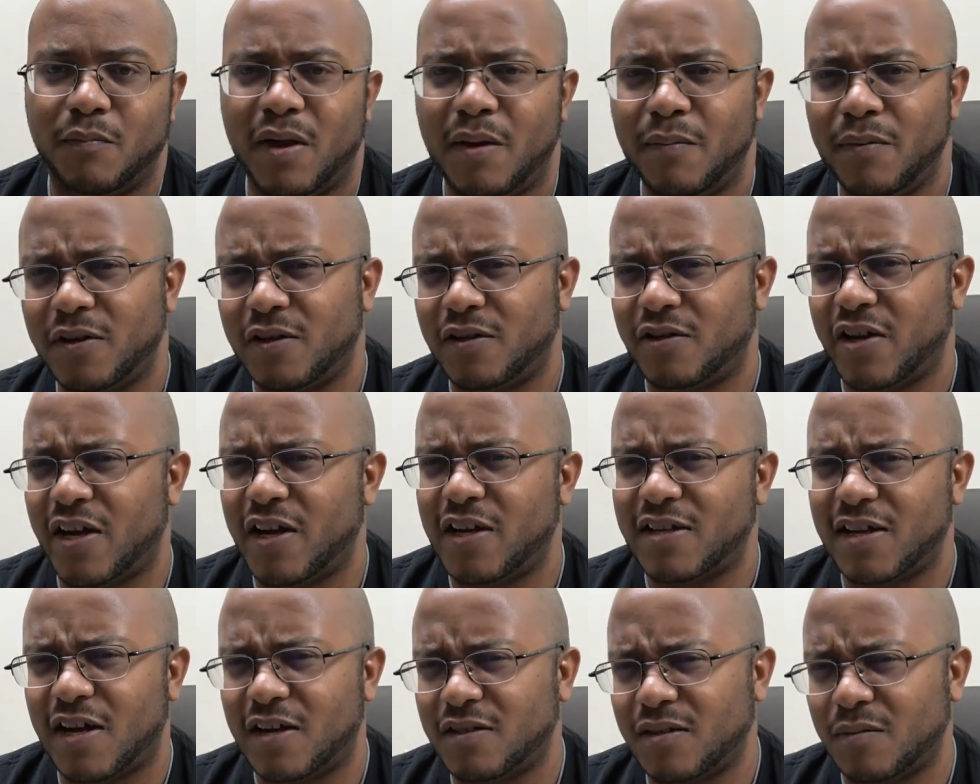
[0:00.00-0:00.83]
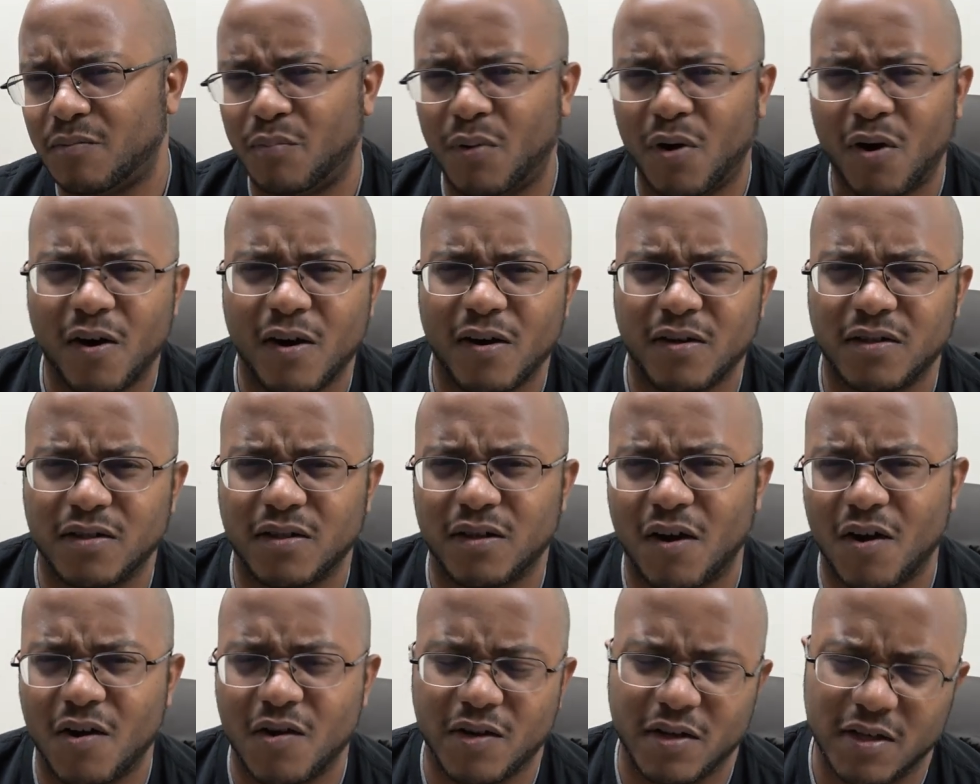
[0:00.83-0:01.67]
maybe change out some parts
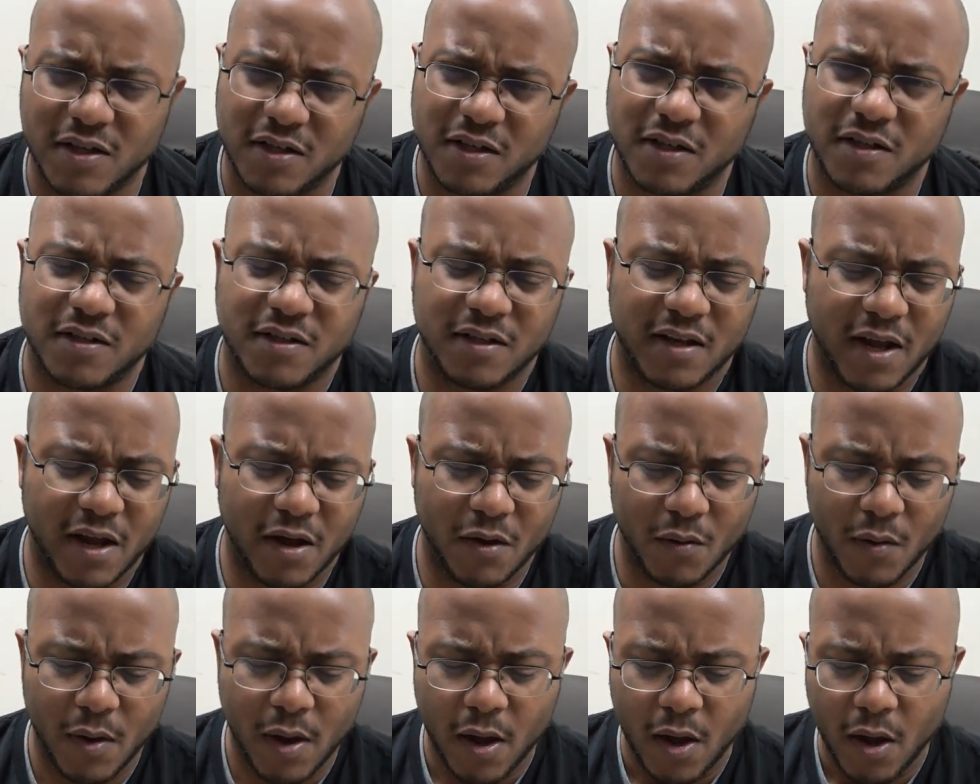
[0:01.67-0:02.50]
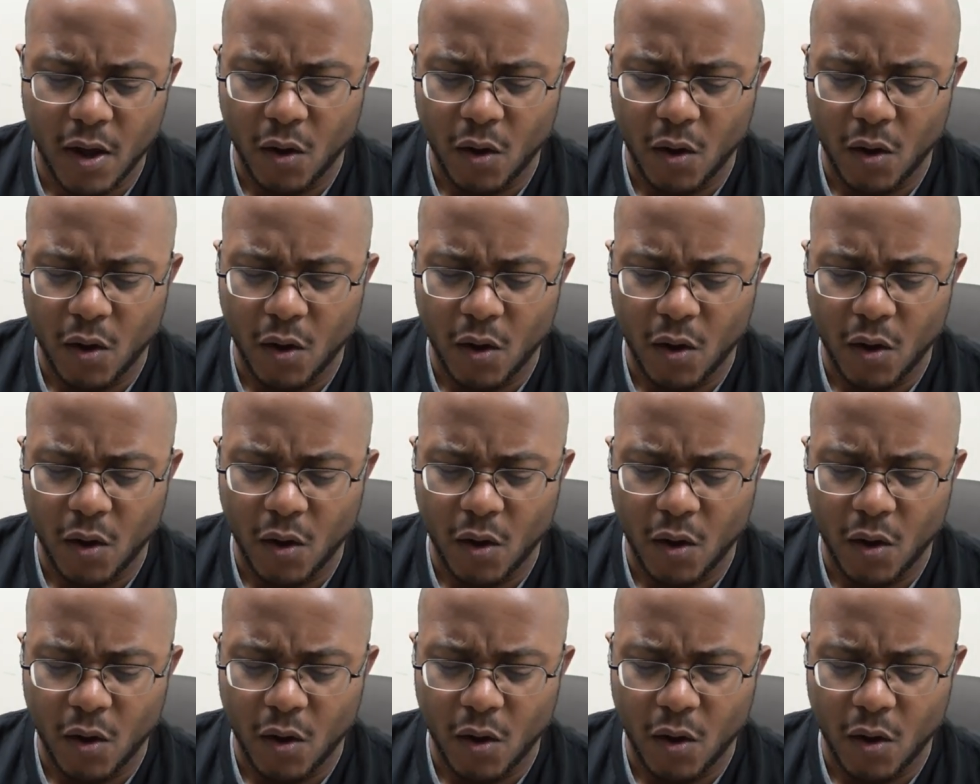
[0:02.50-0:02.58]
and all this because now